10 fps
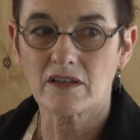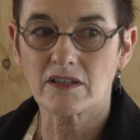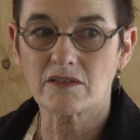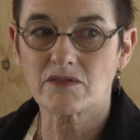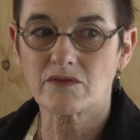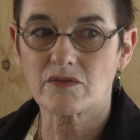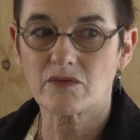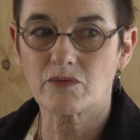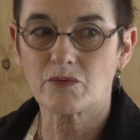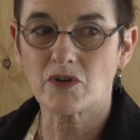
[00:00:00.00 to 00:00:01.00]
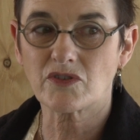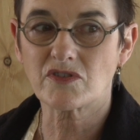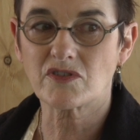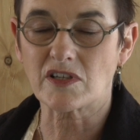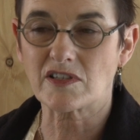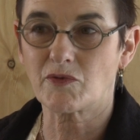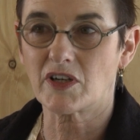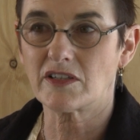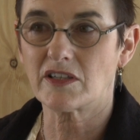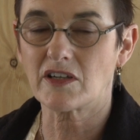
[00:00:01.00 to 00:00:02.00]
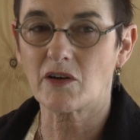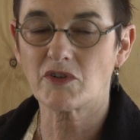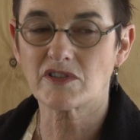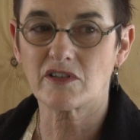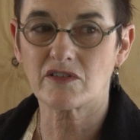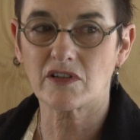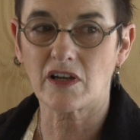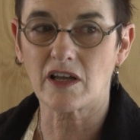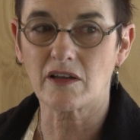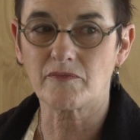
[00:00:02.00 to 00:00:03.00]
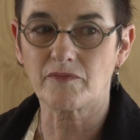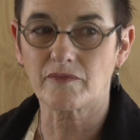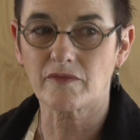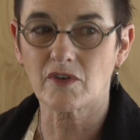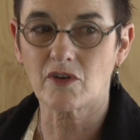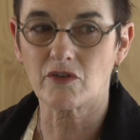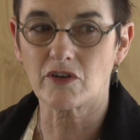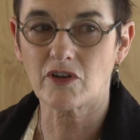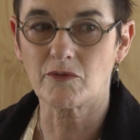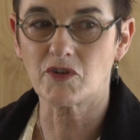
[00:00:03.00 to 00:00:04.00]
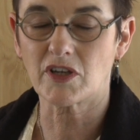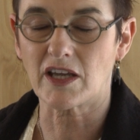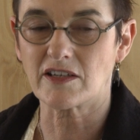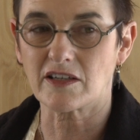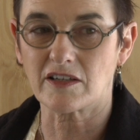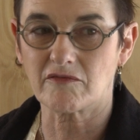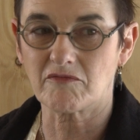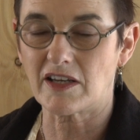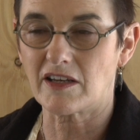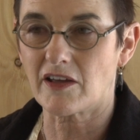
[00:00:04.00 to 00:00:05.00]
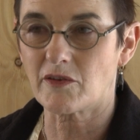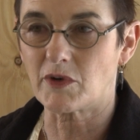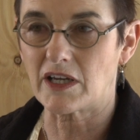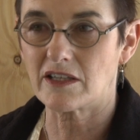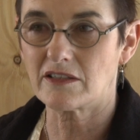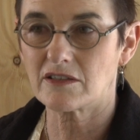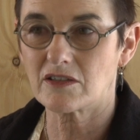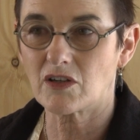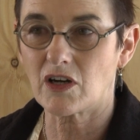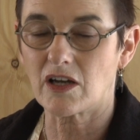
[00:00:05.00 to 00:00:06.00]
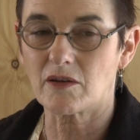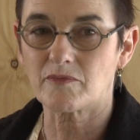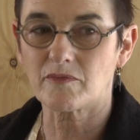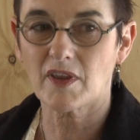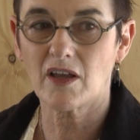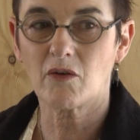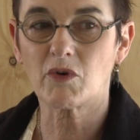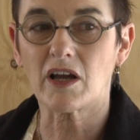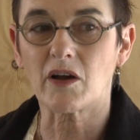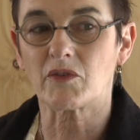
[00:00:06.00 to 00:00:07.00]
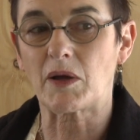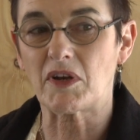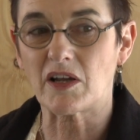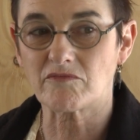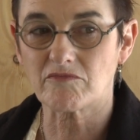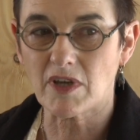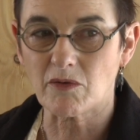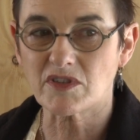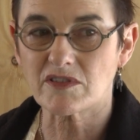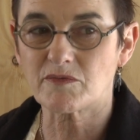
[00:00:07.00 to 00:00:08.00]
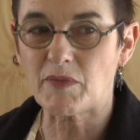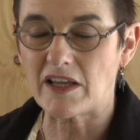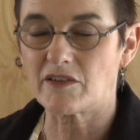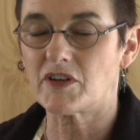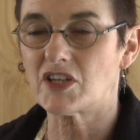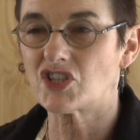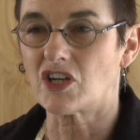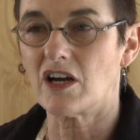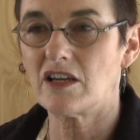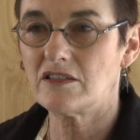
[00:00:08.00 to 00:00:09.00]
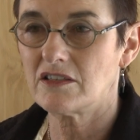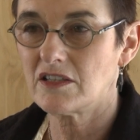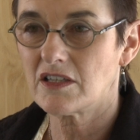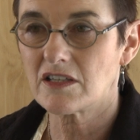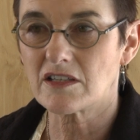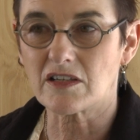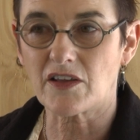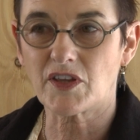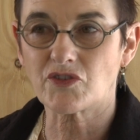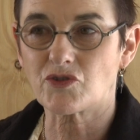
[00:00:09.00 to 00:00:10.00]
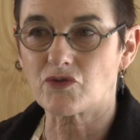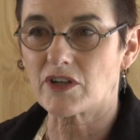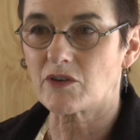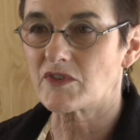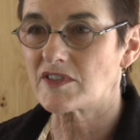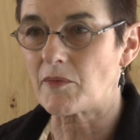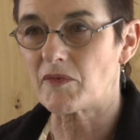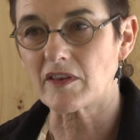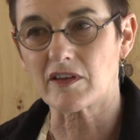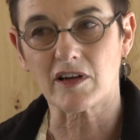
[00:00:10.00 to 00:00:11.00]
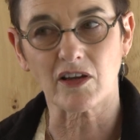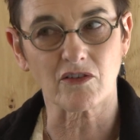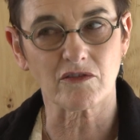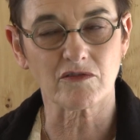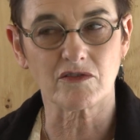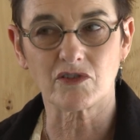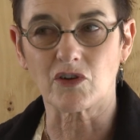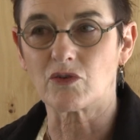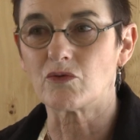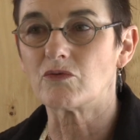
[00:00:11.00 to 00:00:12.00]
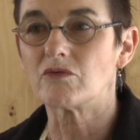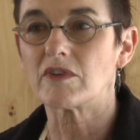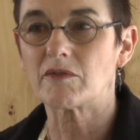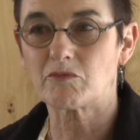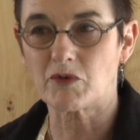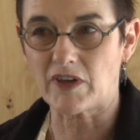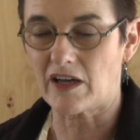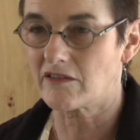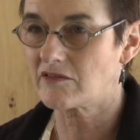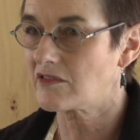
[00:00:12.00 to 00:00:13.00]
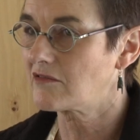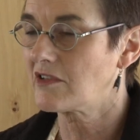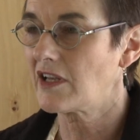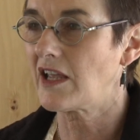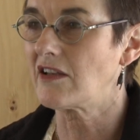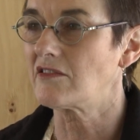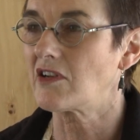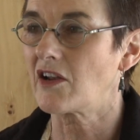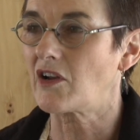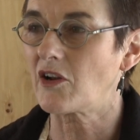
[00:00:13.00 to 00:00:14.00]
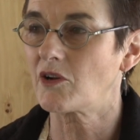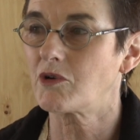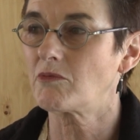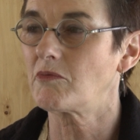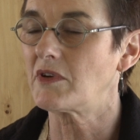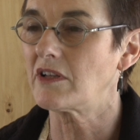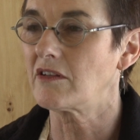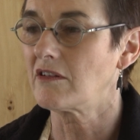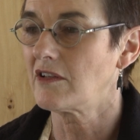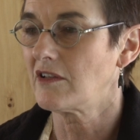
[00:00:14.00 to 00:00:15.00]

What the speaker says: it was just what I did. I wasn't good at communicating in any other way. I was painfully shy, and I think drawing was something that I could do without. And I could probably